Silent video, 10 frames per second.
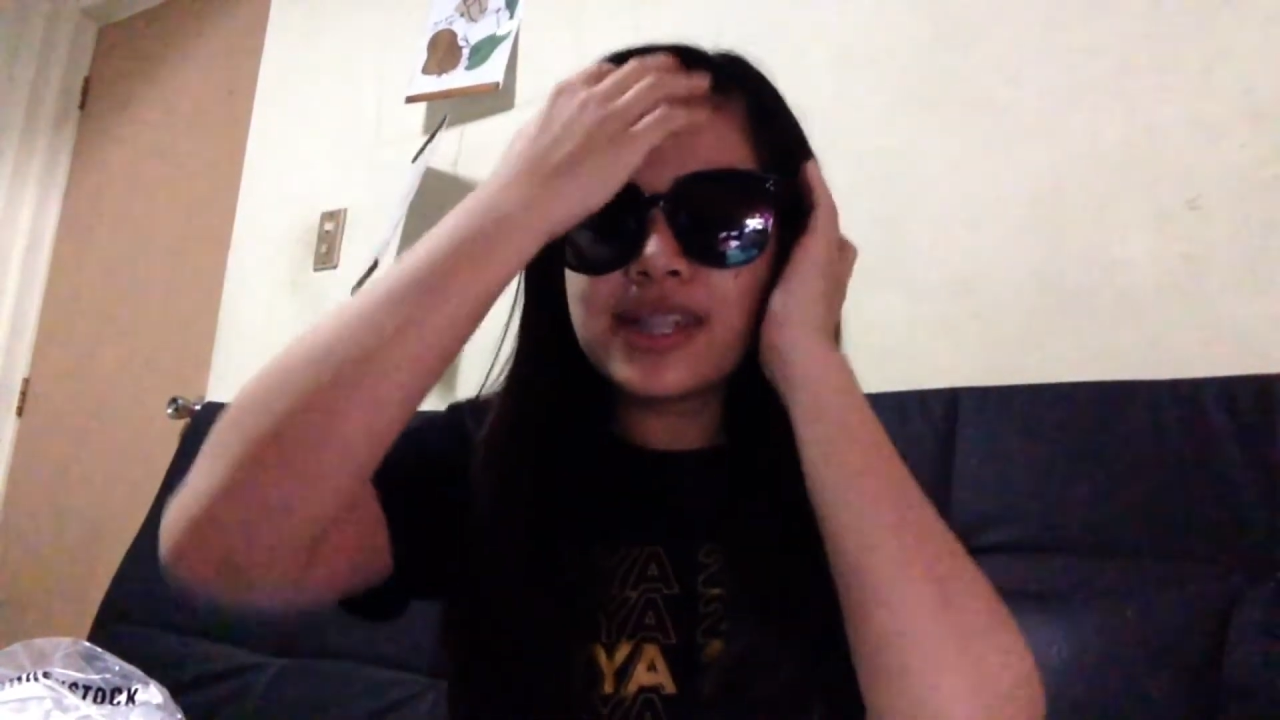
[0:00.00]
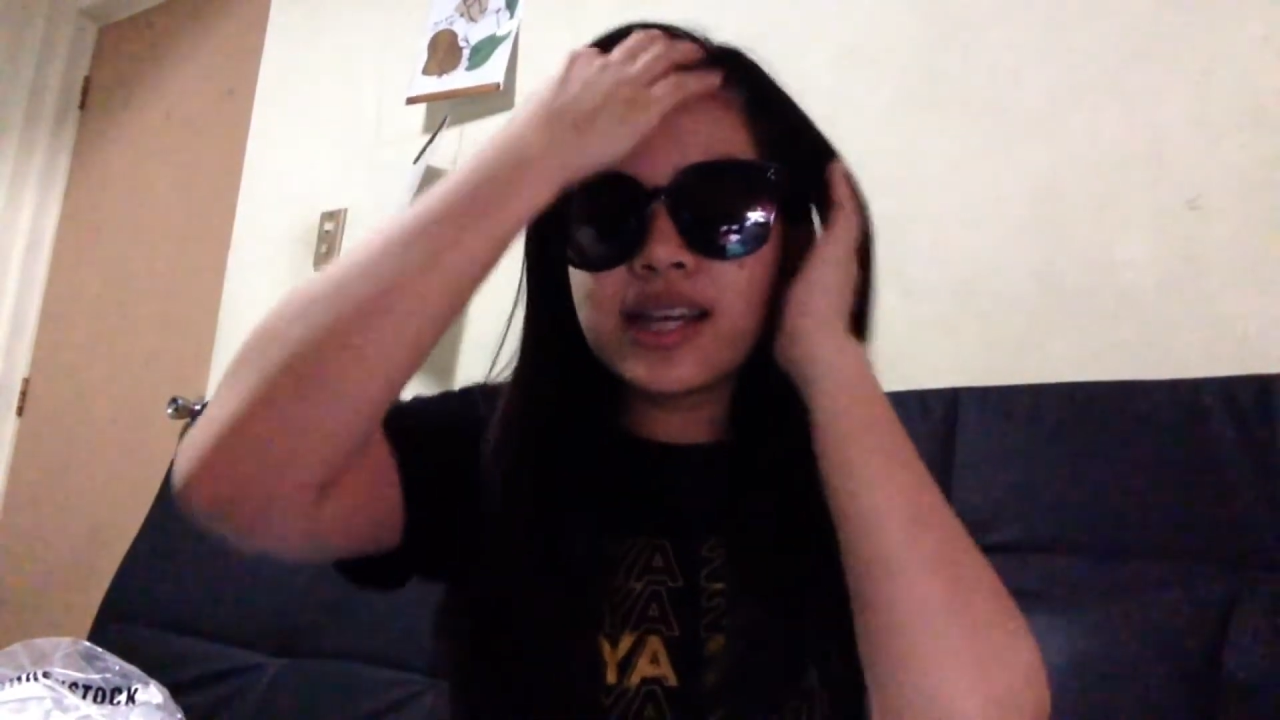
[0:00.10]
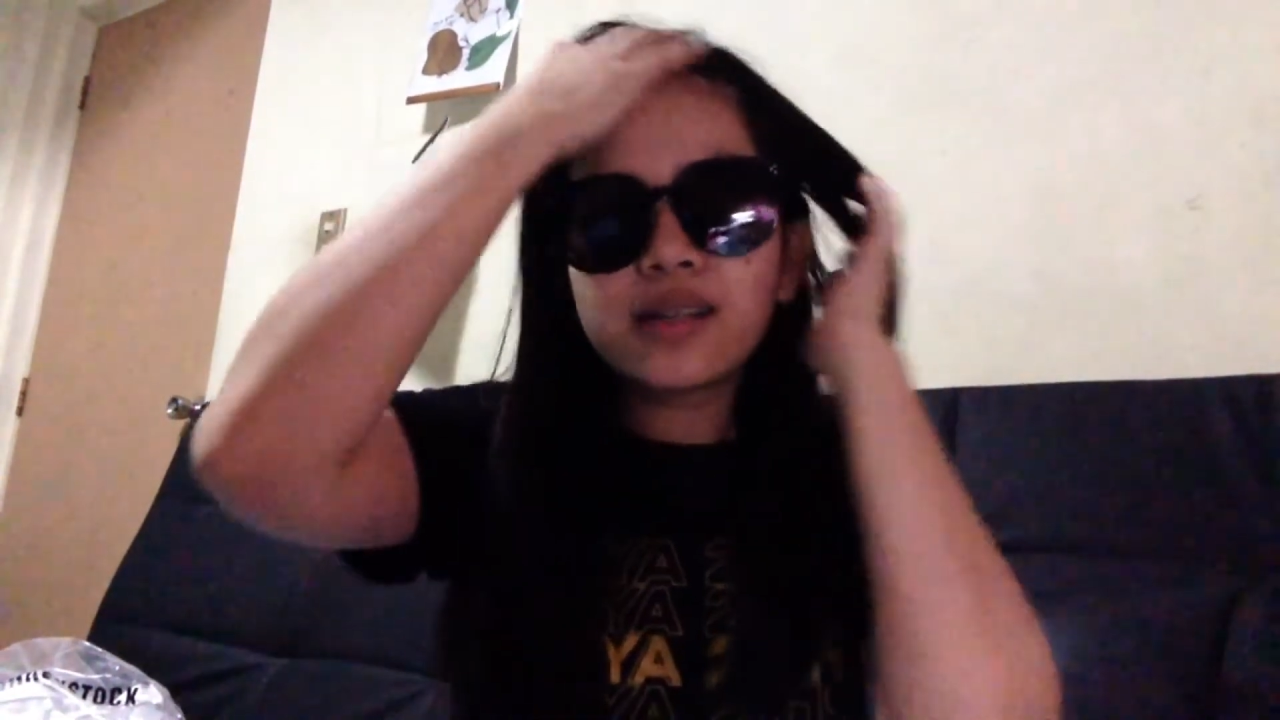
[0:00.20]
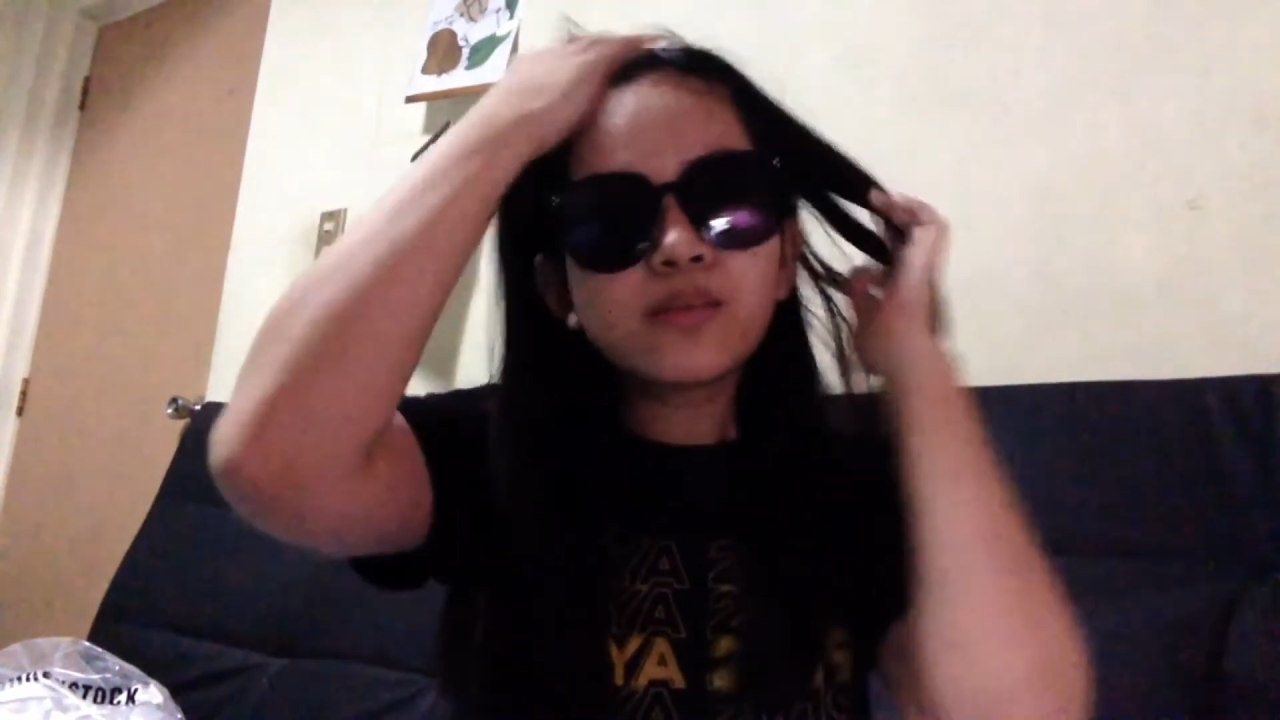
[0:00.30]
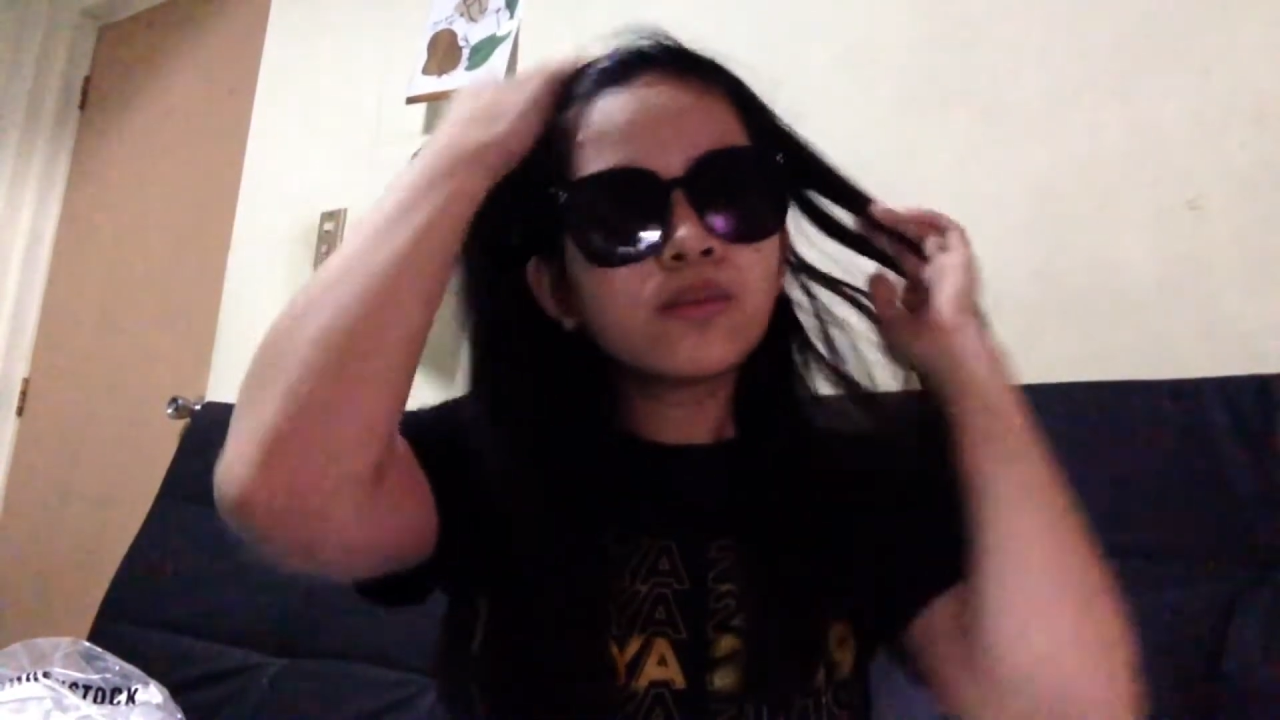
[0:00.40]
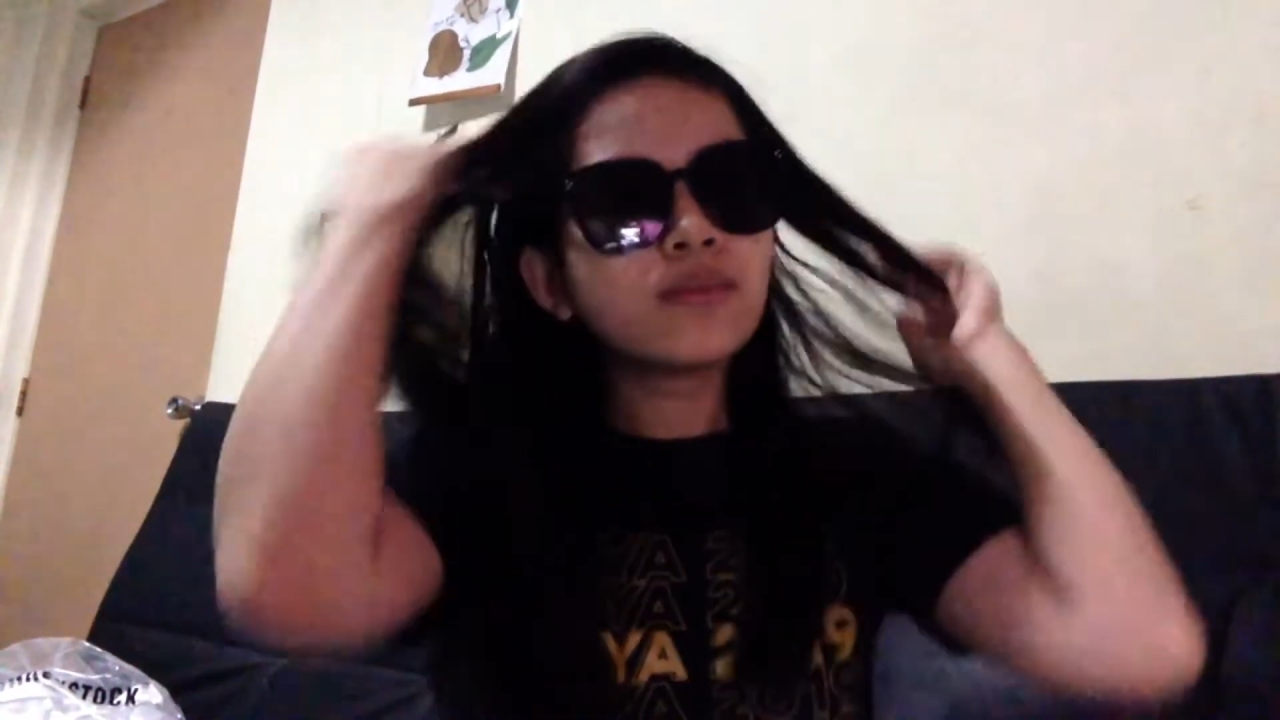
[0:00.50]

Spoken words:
Like,